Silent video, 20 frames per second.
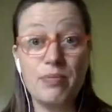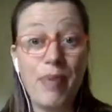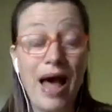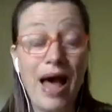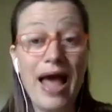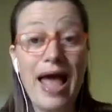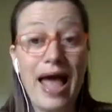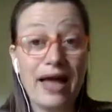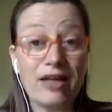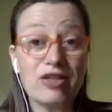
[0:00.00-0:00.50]

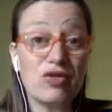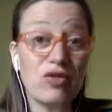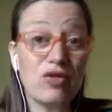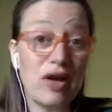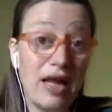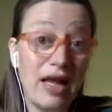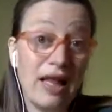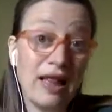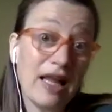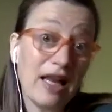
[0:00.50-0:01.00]
Buy extra
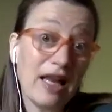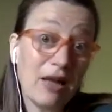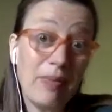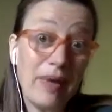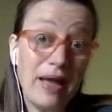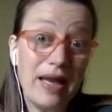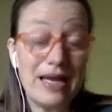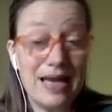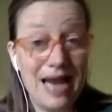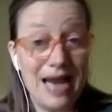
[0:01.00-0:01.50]
a little
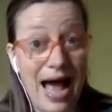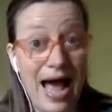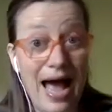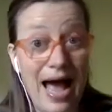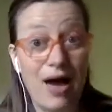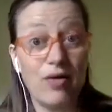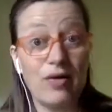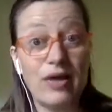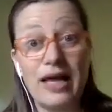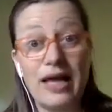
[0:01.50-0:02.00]
bit now.
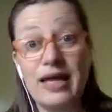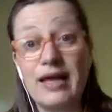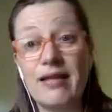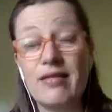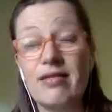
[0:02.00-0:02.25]
Like,